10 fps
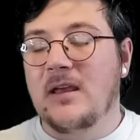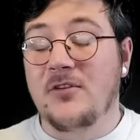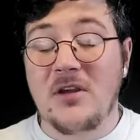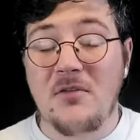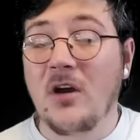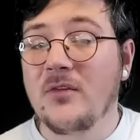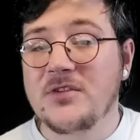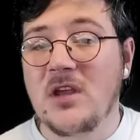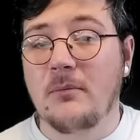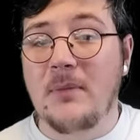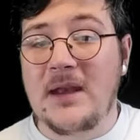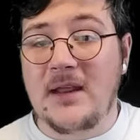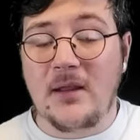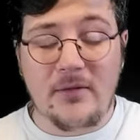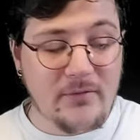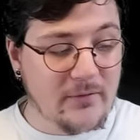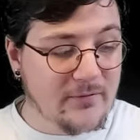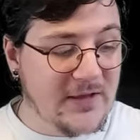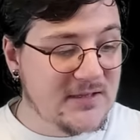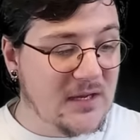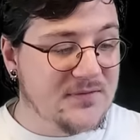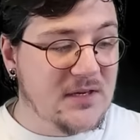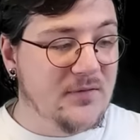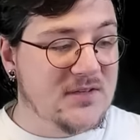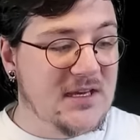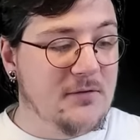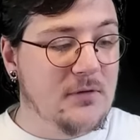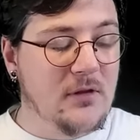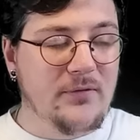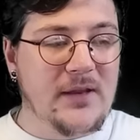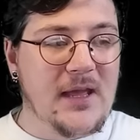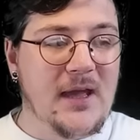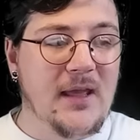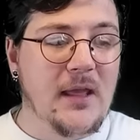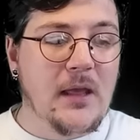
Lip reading: don't get me wrong, there's not many things that I've seen that said he was a lovely guy.